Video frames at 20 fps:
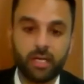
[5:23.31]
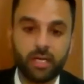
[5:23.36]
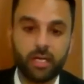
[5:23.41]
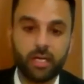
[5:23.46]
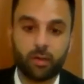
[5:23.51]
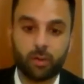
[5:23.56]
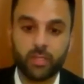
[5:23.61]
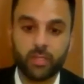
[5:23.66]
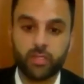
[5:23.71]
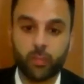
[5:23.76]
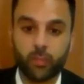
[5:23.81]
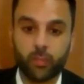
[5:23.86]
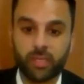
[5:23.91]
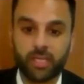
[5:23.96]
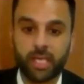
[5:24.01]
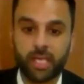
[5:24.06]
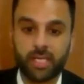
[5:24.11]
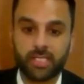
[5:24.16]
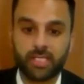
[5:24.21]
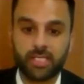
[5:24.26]
it also
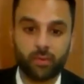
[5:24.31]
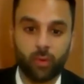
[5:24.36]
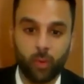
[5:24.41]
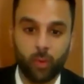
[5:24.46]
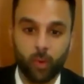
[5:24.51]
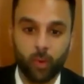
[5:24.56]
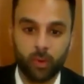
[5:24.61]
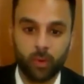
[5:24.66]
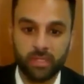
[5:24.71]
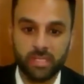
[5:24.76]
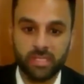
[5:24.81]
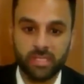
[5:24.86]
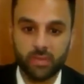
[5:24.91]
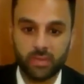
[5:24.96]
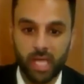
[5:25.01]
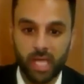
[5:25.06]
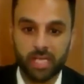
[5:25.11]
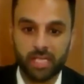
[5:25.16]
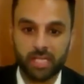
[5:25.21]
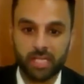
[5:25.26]
protects all the
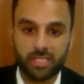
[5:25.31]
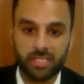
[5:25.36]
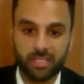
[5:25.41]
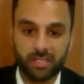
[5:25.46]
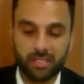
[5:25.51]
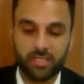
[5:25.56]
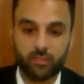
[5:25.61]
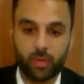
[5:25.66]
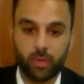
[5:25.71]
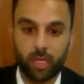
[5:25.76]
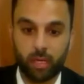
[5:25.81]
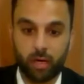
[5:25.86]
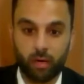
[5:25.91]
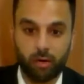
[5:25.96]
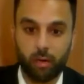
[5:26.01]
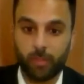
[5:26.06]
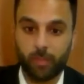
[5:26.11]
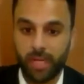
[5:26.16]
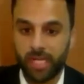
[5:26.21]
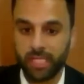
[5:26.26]
societies in Israel,
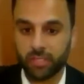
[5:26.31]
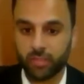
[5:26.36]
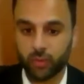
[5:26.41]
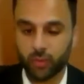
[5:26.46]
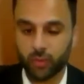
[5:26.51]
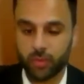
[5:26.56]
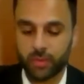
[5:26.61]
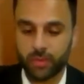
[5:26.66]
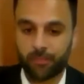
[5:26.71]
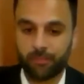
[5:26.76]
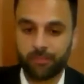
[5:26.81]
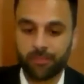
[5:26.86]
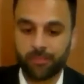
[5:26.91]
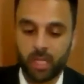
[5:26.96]
Arab and Jews.